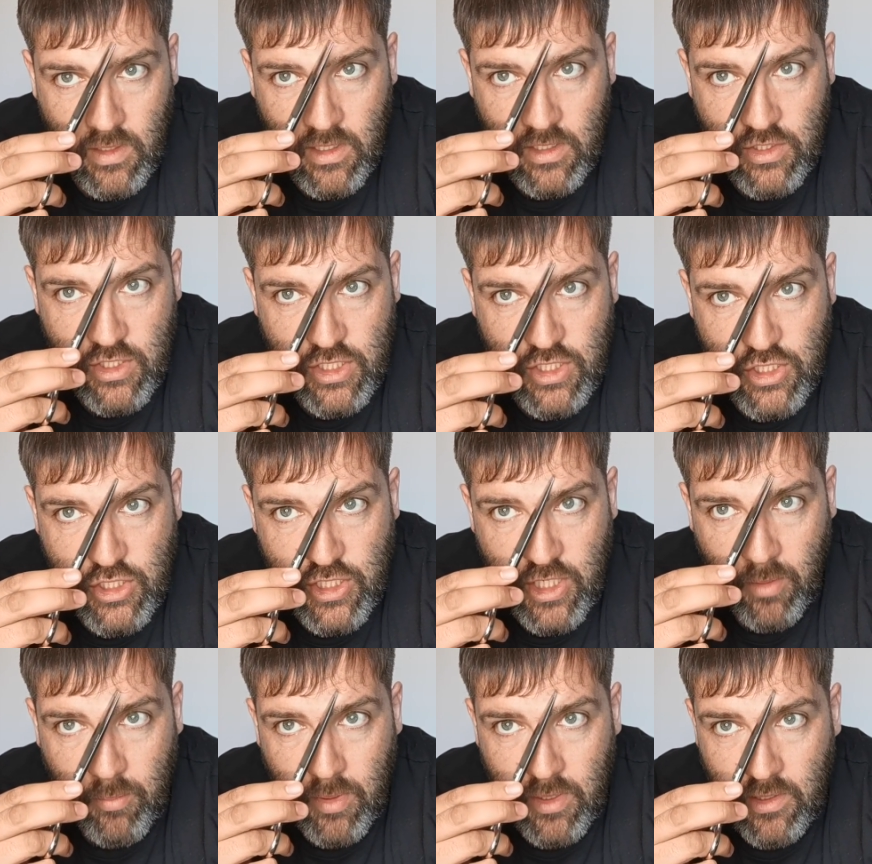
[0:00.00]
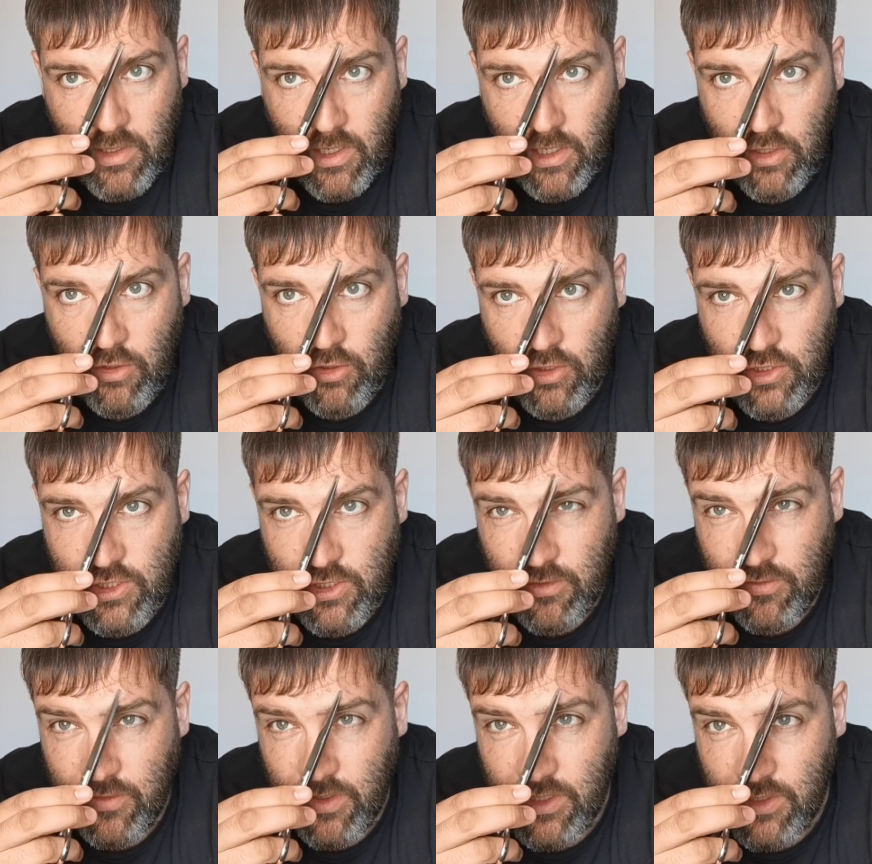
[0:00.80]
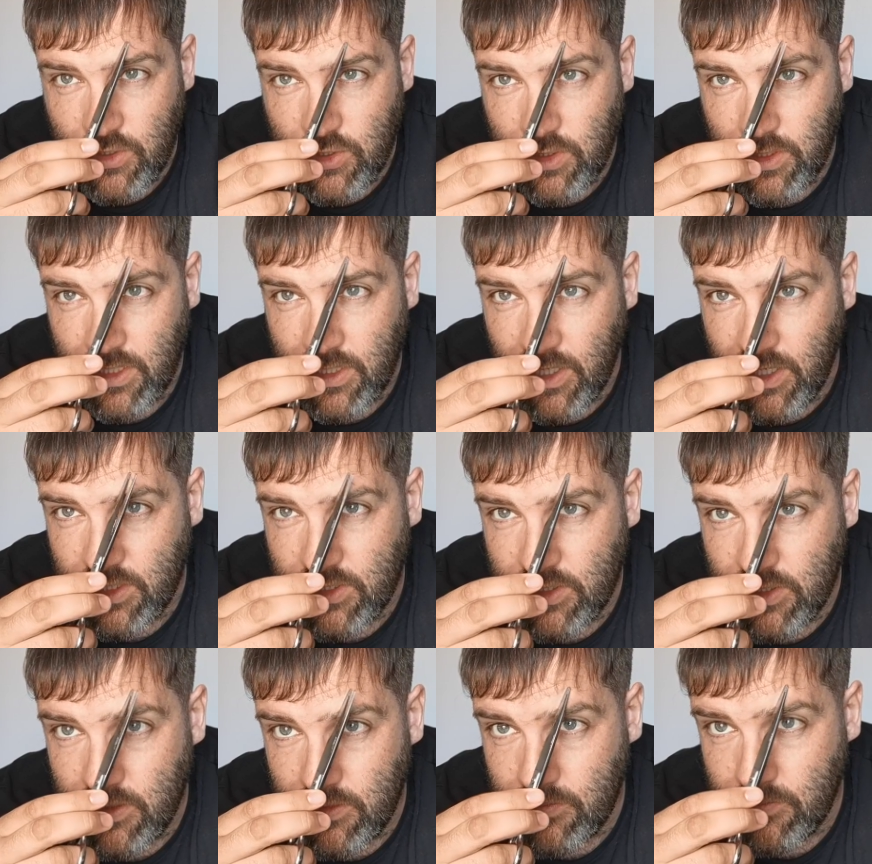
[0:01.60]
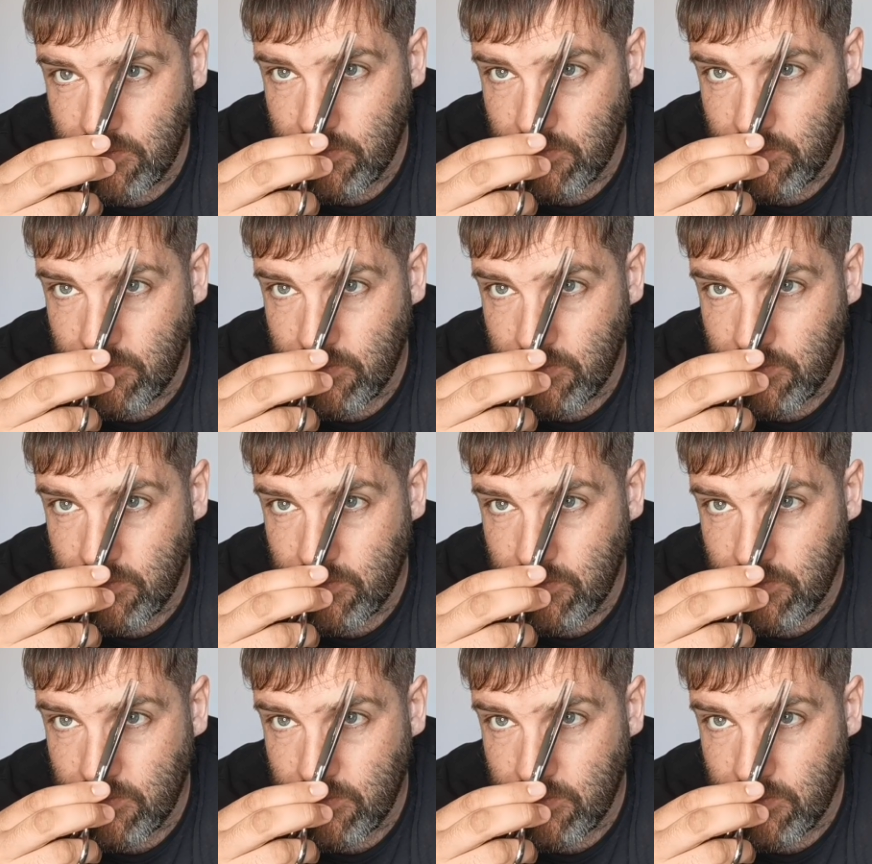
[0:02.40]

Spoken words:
and just chip across your fringe like this,